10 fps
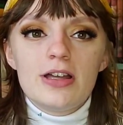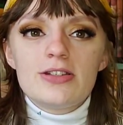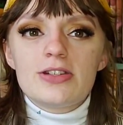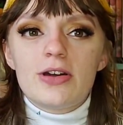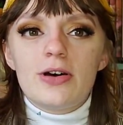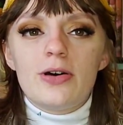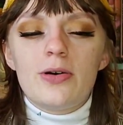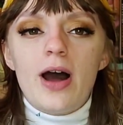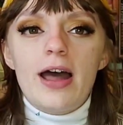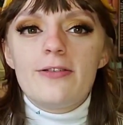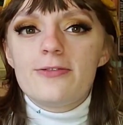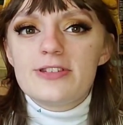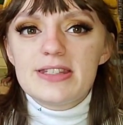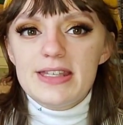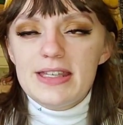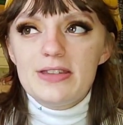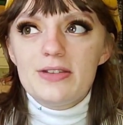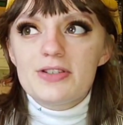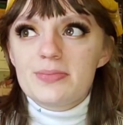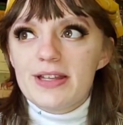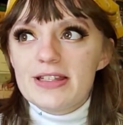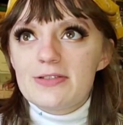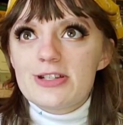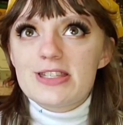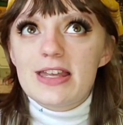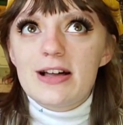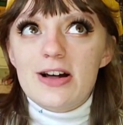So I've seen those plants for sale